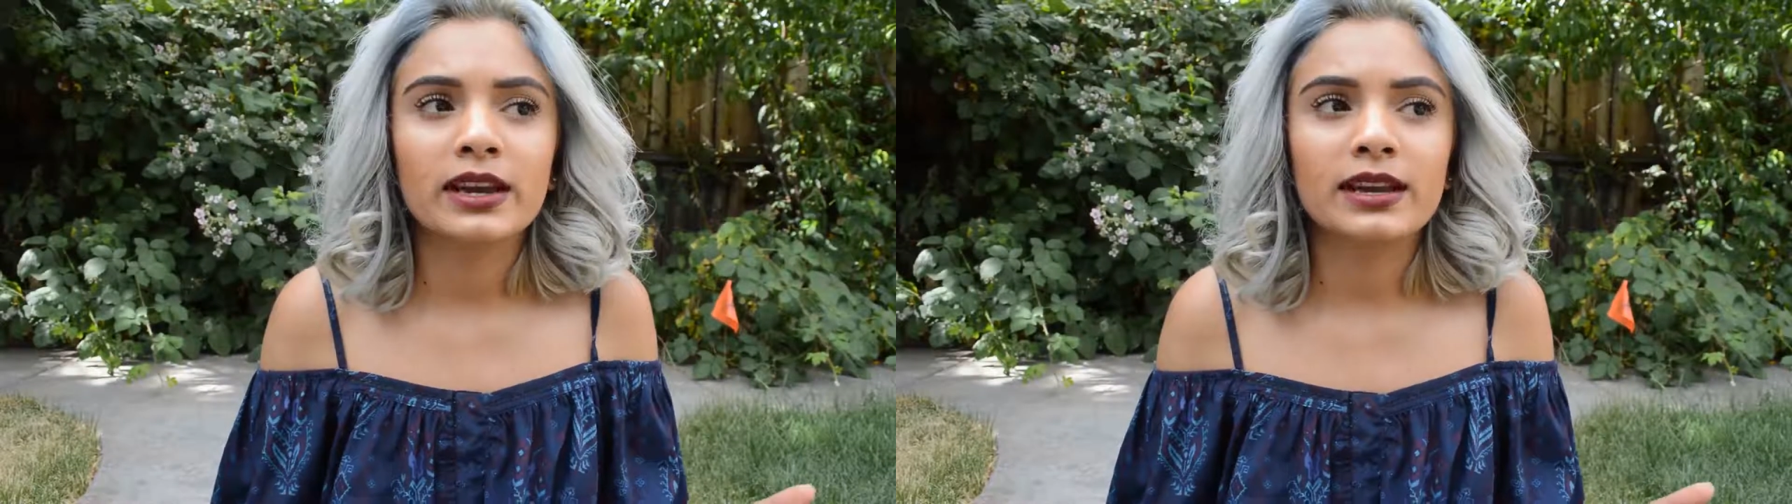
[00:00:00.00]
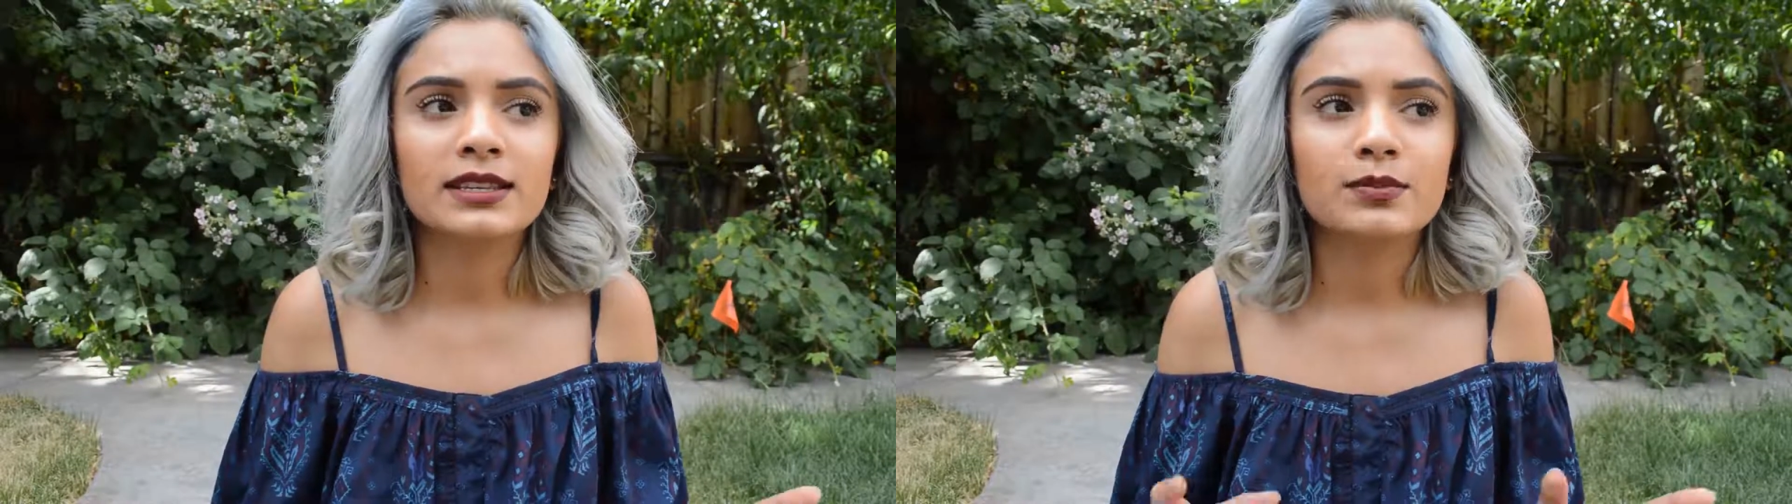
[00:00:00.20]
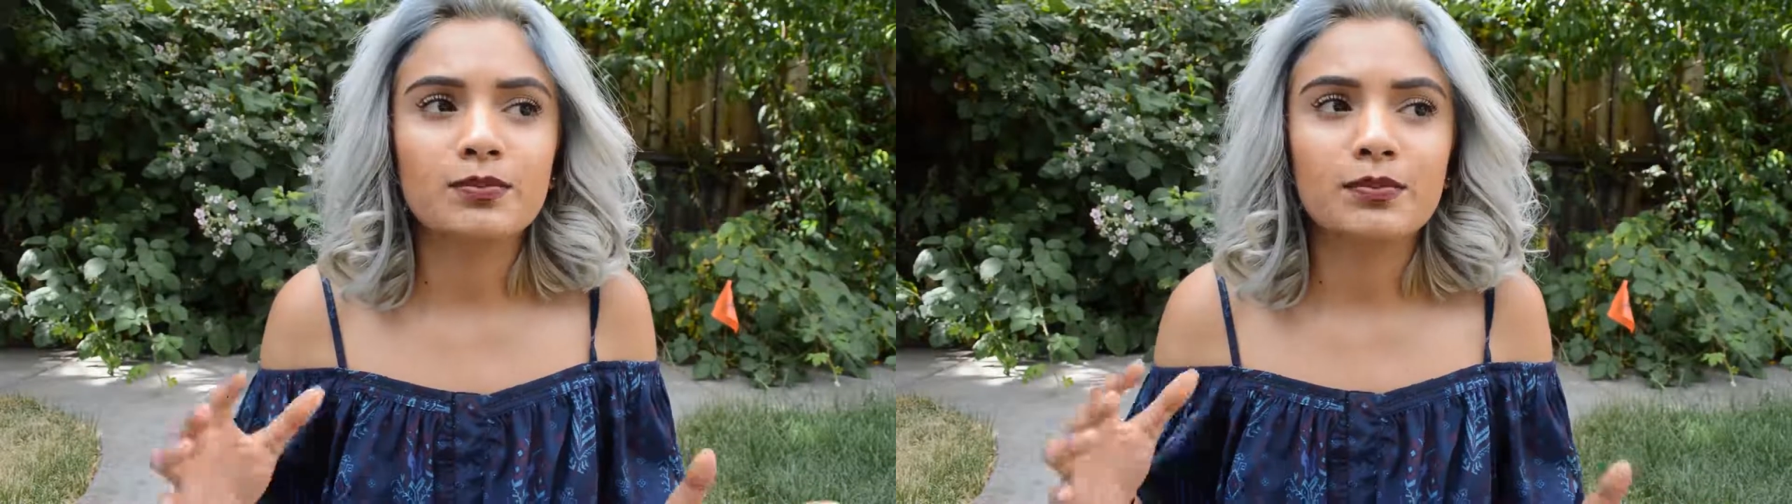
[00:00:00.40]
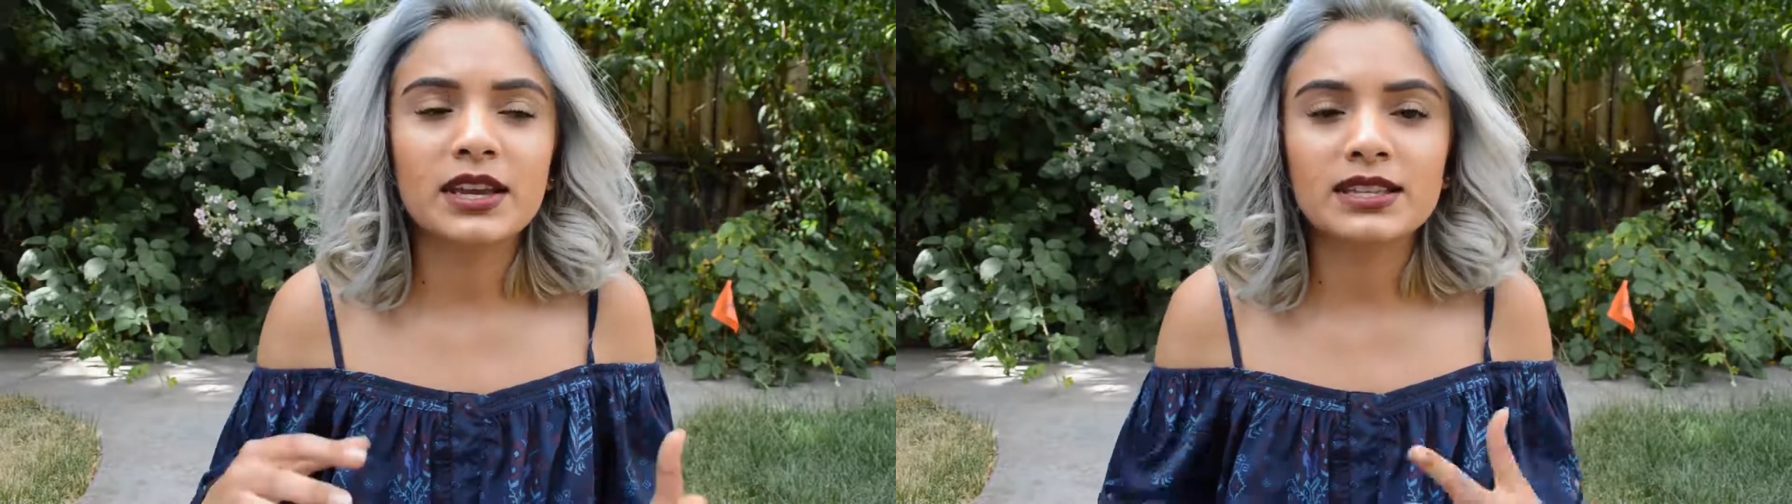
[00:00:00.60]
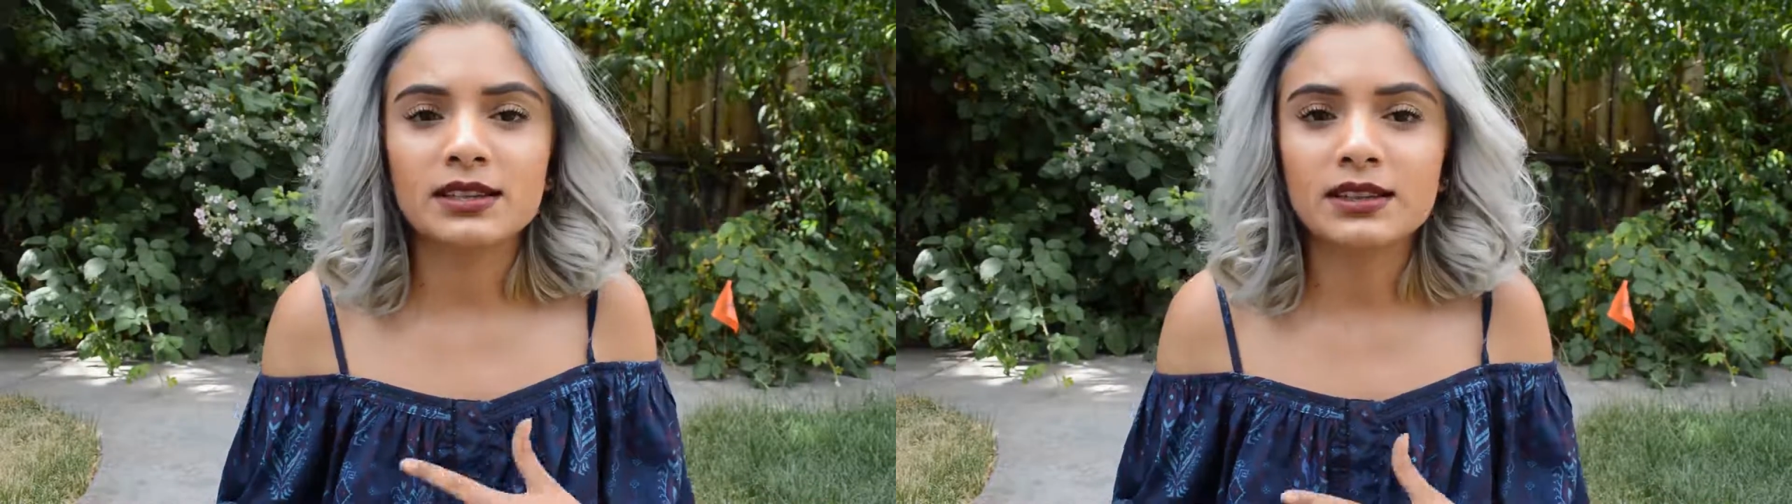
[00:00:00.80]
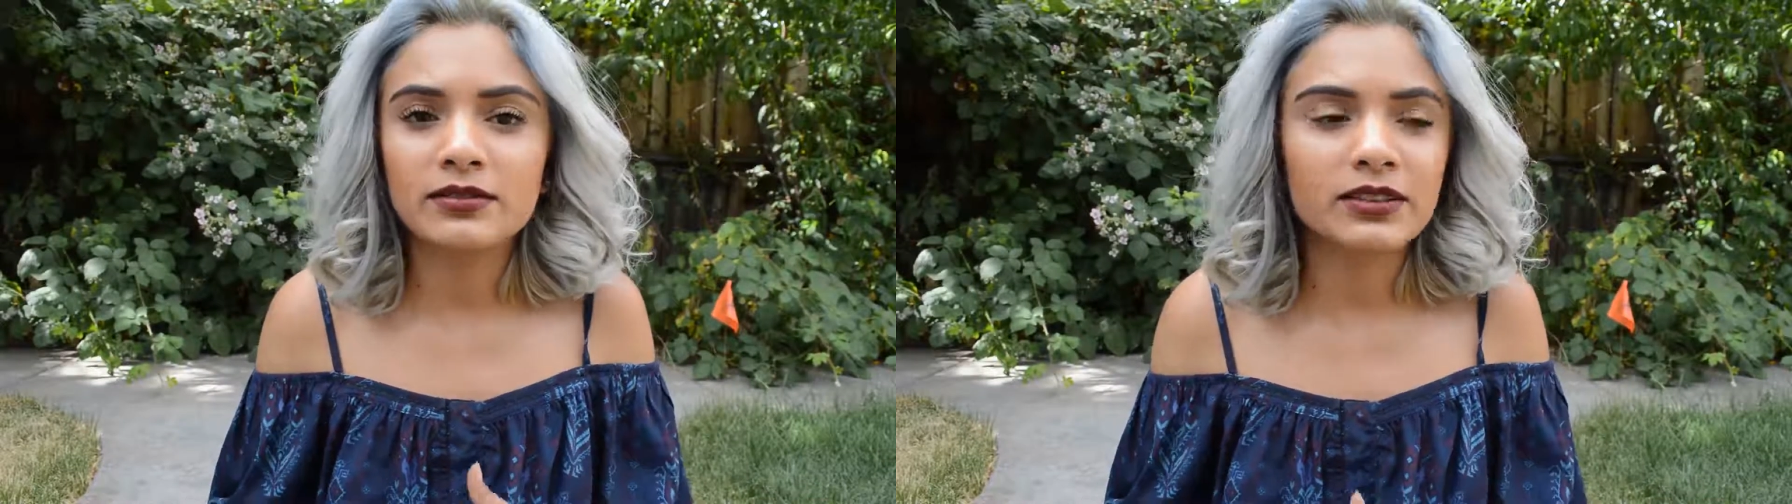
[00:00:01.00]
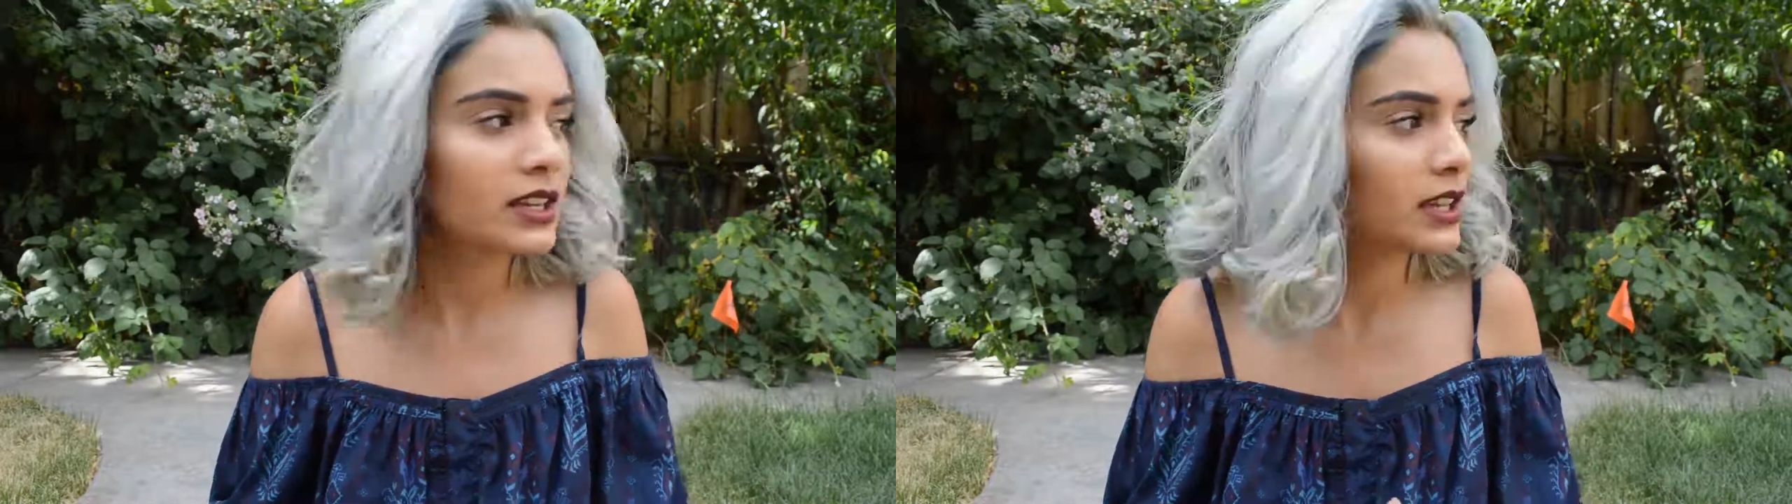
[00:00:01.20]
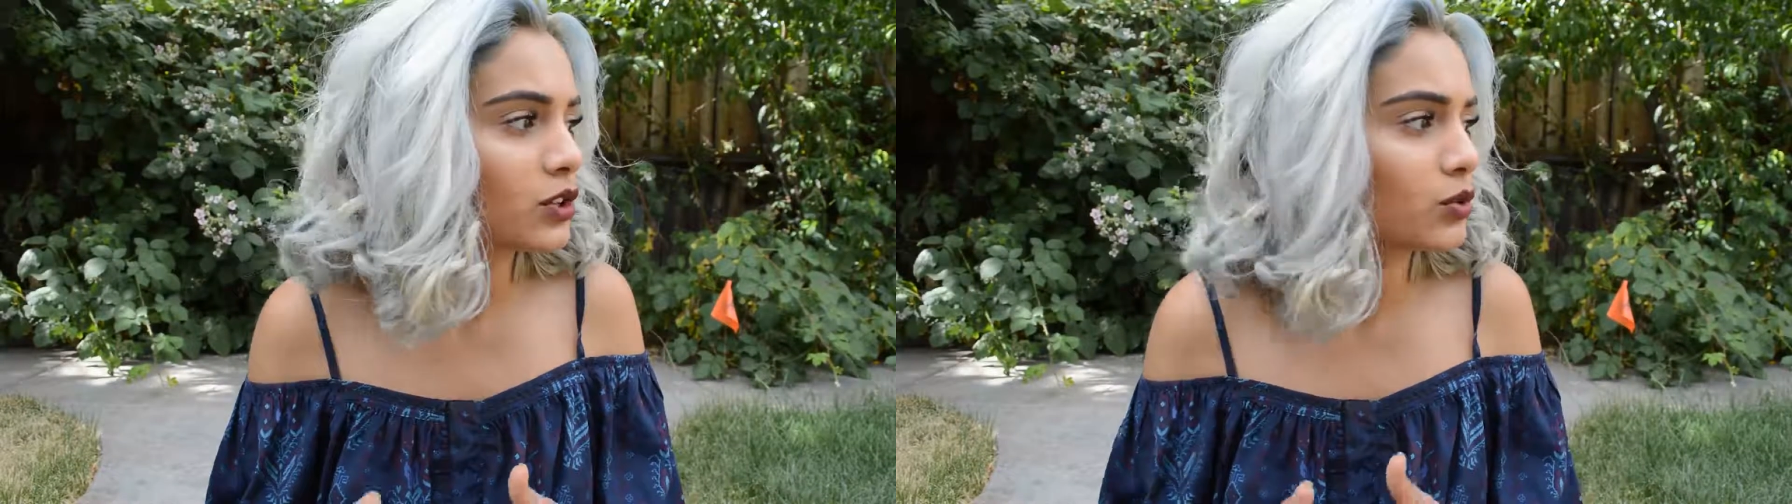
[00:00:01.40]
is basically
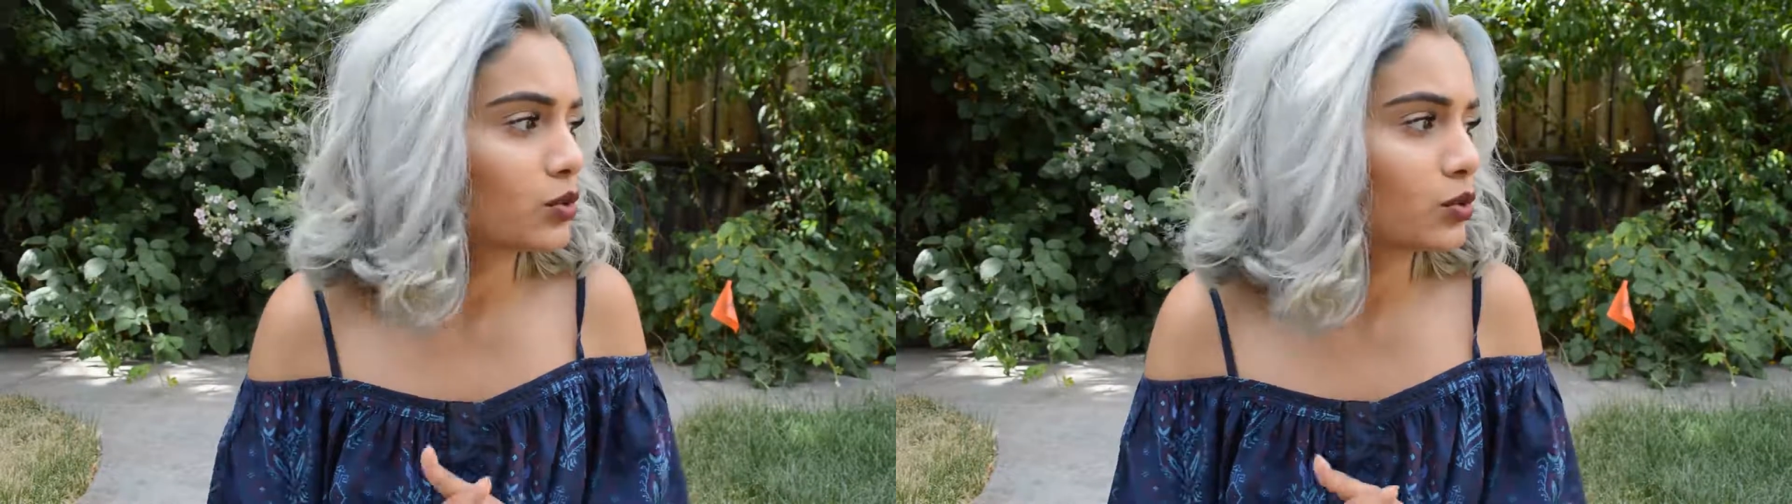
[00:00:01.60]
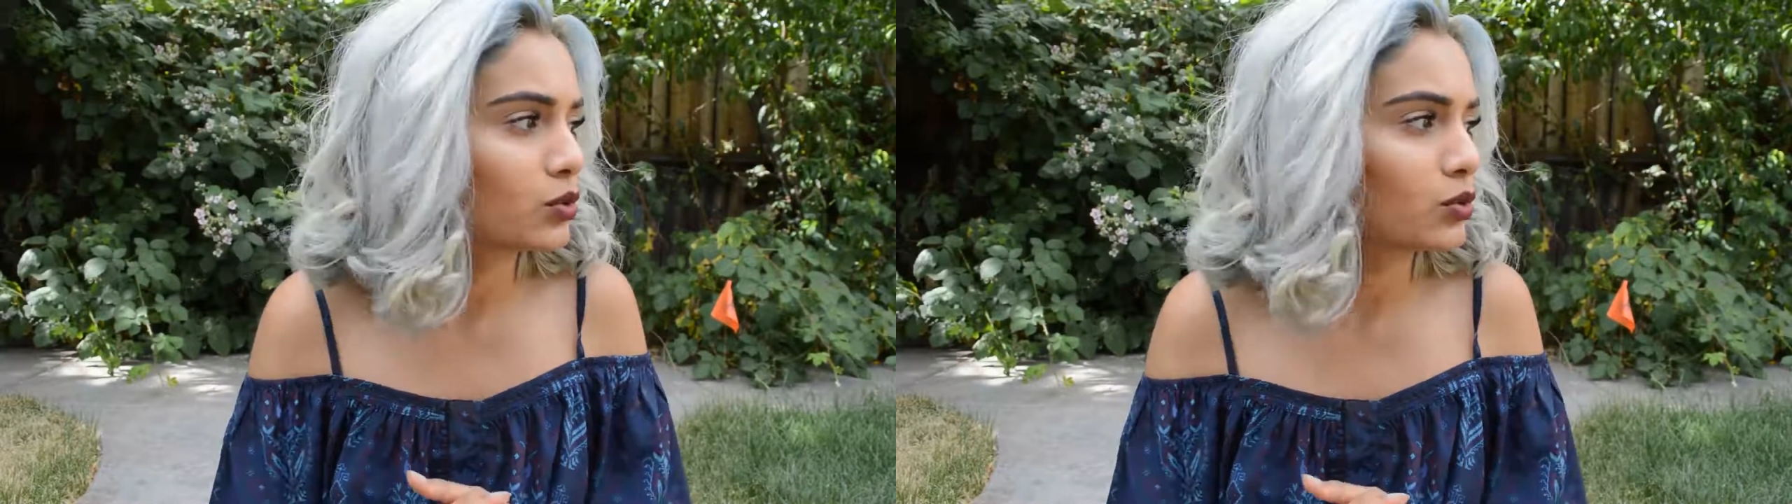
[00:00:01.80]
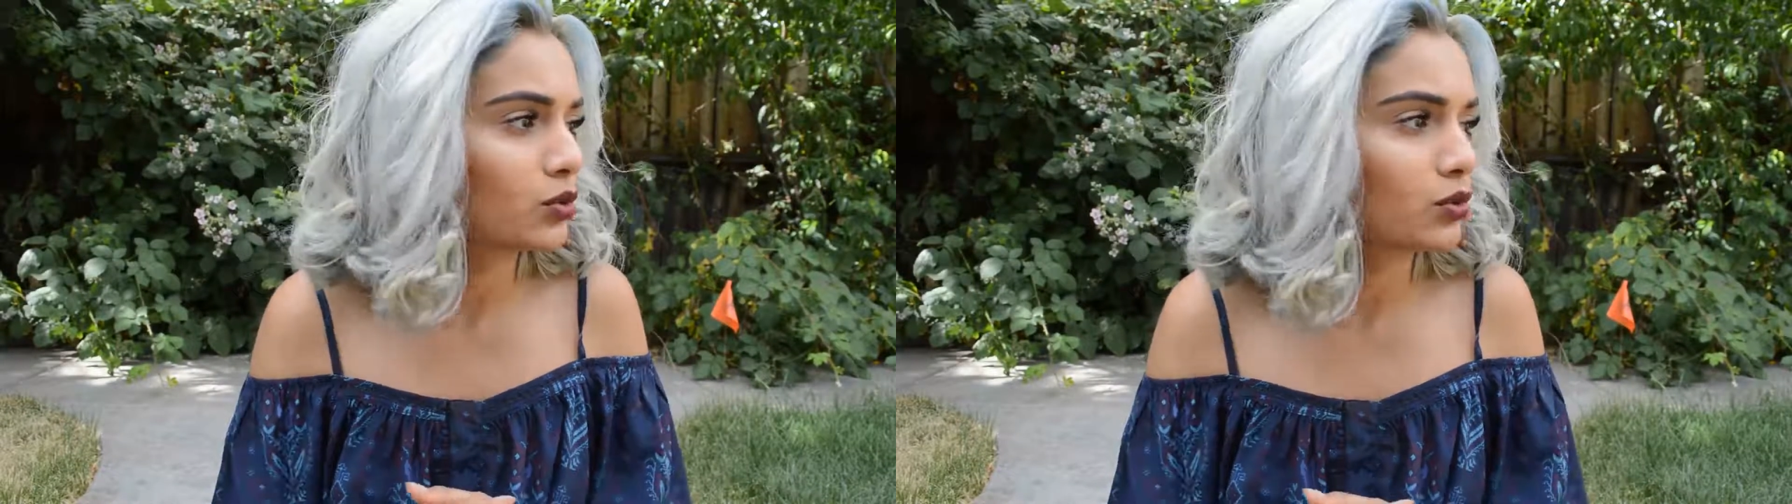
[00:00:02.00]
vegan. You